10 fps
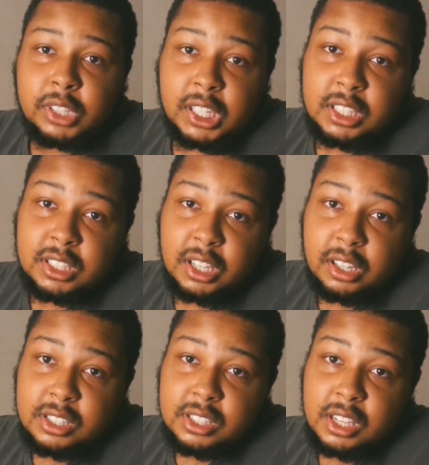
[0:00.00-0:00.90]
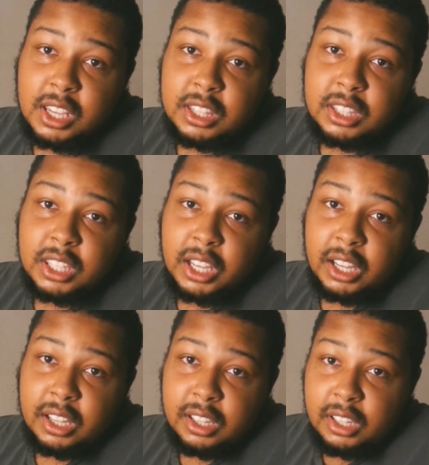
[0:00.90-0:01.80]
like it does in the
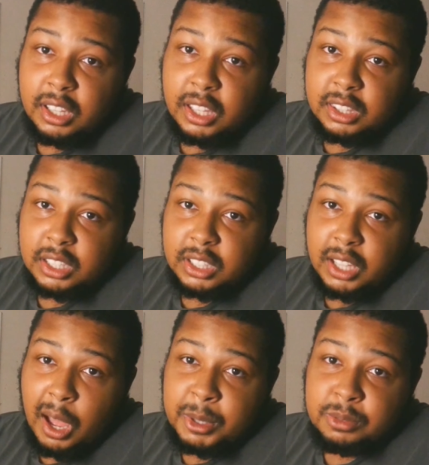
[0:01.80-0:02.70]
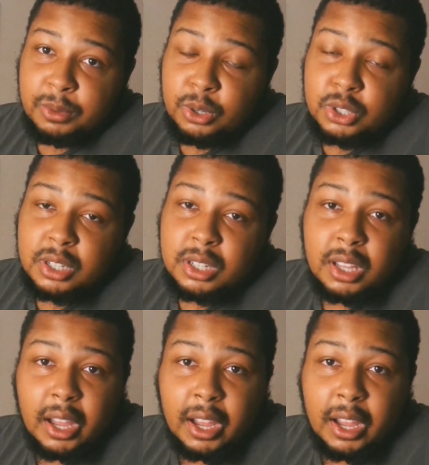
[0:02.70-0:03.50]
in, like, the comics version,